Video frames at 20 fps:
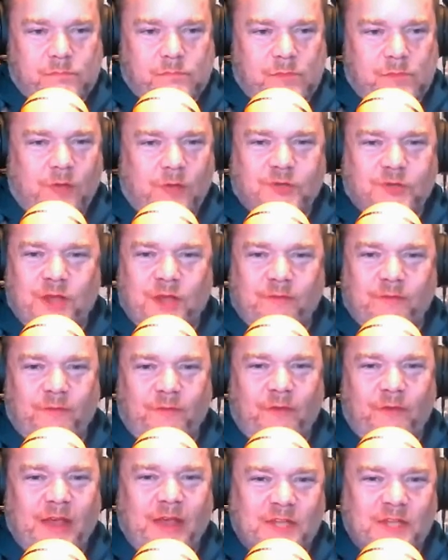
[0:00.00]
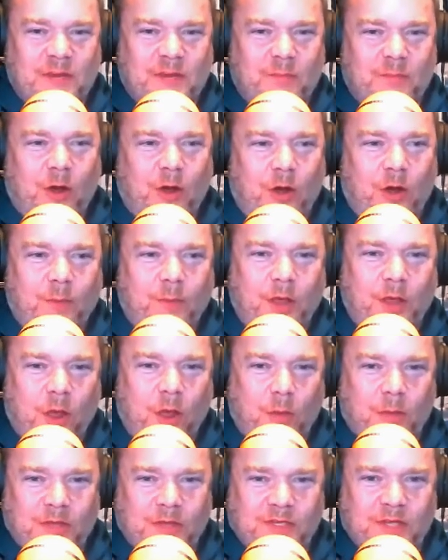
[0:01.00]
I'll shove the vaccine in my arm and go
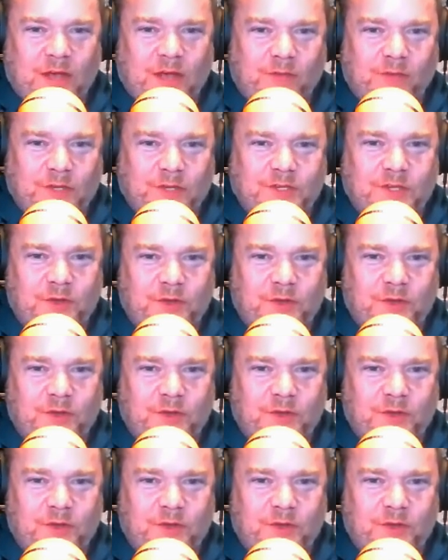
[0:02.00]
myself. Let's do it.